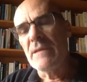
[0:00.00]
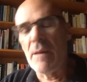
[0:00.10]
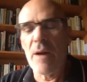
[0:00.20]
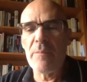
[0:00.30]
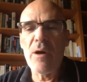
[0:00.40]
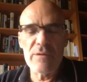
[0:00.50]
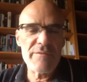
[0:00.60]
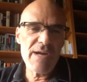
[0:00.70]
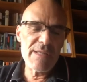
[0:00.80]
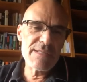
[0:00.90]
uh, upon
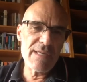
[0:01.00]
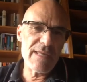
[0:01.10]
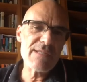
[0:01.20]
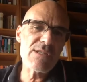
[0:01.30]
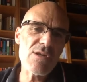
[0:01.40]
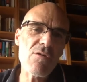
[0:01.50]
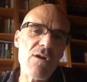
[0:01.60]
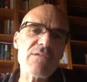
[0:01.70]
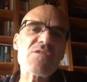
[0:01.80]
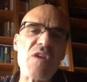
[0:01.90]
Afghanistan as the
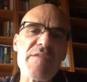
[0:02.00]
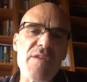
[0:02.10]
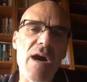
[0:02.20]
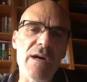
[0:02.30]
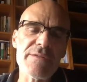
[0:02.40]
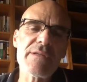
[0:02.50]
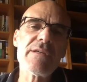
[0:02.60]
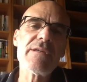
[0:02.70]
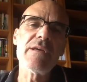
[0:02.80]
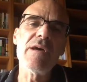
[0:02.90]
so-called graveyard
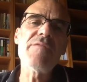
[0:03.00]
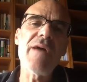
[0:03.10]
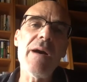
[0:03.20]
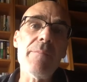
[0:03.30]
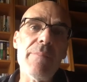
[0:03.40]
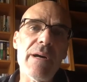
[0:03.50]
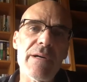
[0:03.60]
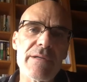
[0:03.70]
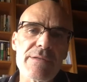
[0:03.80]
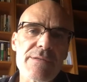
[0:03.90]
of empires.